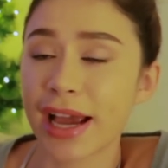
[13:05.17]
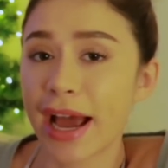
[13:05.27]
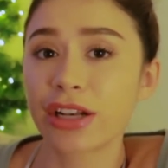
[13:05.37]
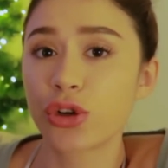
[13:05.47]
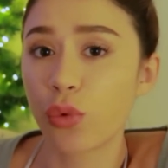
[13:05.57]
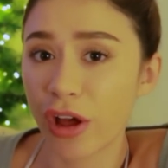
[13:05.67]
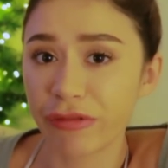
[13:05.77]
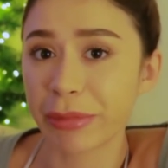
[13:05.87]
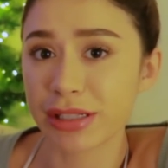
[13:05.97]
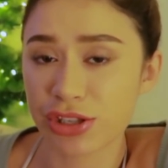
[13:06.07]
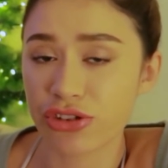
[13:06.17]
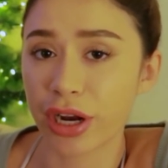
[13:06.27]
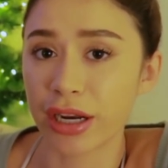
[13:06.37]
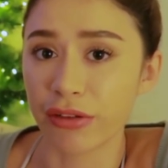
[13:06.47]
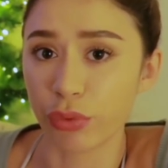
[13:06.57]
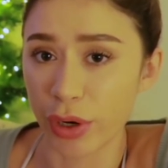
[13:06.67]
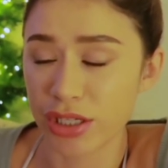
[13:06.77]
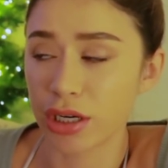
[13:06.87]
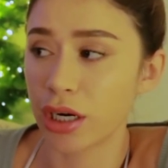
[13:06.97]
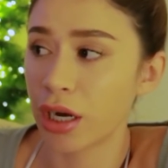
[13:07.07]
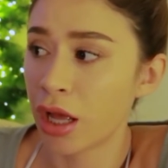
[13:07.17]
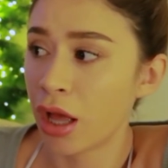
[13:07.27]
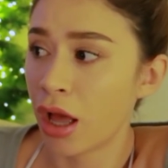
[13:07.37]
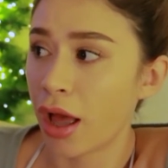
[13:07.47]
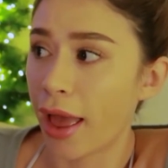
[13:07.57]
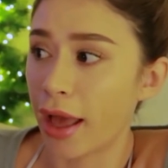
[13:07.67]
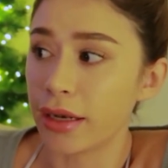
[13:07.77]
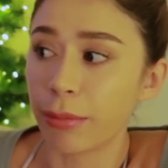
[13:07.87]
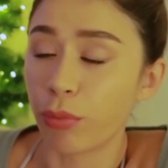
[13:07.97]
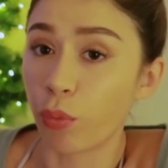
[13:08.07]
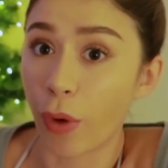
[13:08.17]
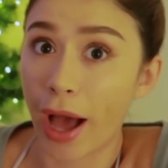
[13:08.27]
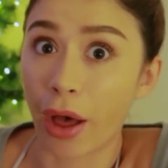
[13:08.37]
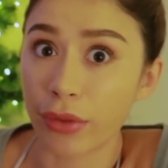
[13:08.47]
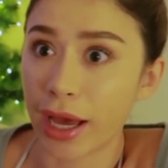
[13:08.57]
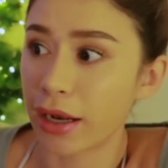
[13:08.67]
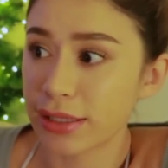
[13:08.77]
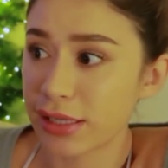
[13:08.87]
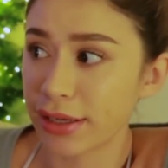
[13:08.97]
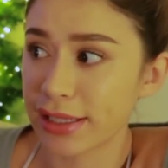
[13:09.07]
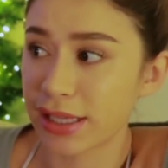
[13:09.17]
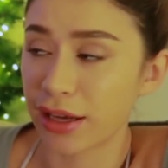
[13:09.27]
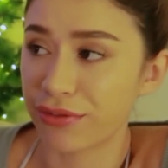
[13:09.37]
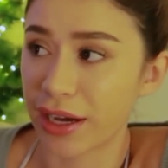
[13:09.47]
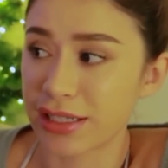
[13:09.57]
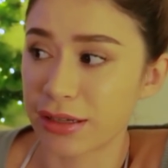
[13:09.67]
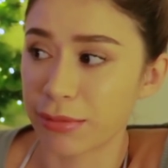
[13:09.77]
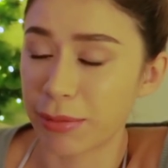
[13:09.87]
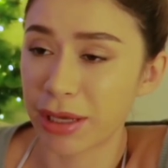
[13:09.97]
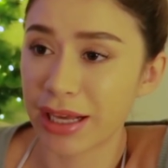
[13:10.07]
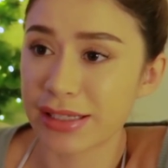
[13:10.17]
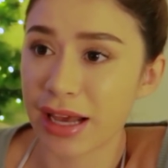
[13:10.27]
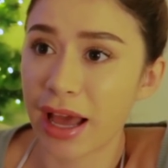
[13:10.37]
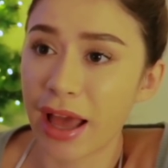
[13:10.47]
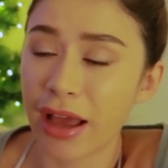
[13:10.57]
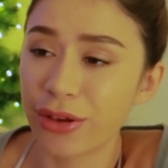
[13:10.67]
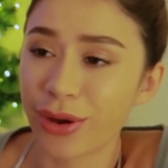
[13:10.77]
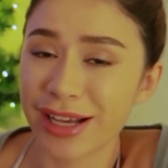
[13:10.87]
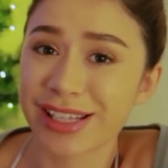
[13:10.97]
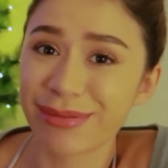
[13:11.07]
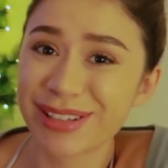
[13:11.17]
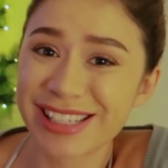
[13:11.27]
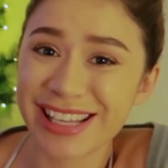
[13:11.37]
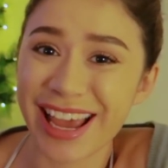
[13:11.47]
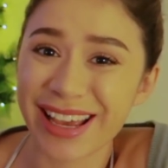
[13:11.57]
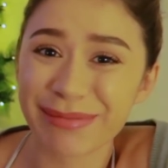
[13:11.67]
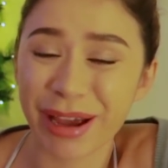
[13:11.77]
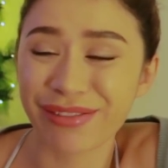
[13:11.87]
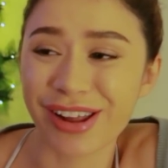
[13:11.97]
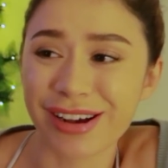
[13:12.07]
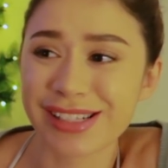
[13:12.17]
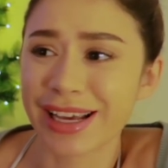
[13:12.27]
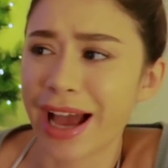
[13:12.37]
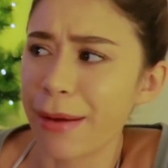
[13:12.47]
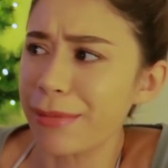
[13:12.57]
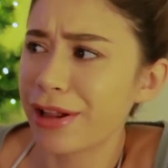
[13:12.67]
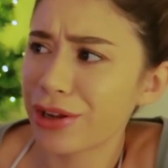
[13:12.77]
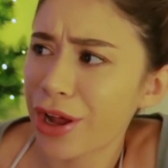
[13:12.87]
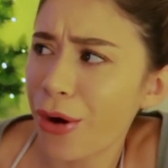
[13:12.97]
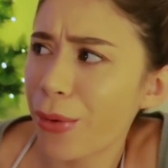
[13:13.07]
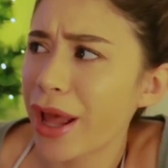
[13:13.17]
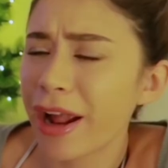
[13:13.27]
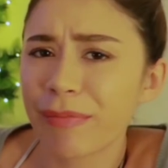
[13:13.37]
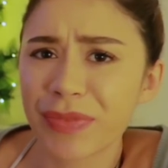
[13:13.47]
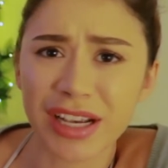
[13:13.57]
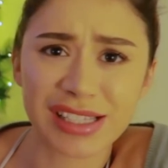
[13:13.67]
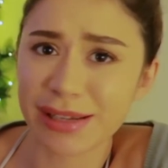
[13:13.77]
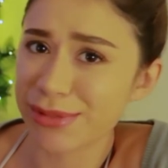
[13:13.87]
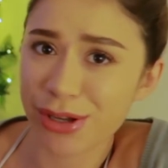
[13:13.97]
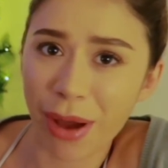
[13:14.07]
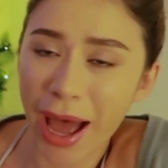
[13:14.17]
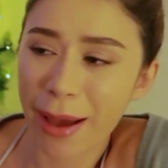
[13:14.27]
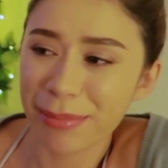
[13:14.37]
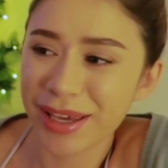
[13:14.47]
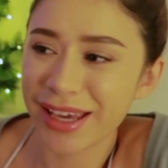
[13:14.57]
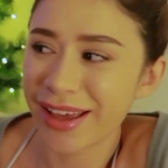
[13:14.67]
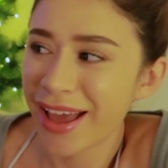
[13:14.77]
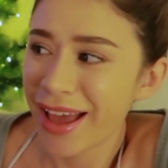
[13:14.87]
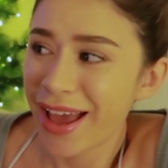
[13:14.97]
I had 12 months straight of winter, and wow, that seriously affected me, because you guys have been saying in my vlogs, like, I'm glowing, I seem so happy,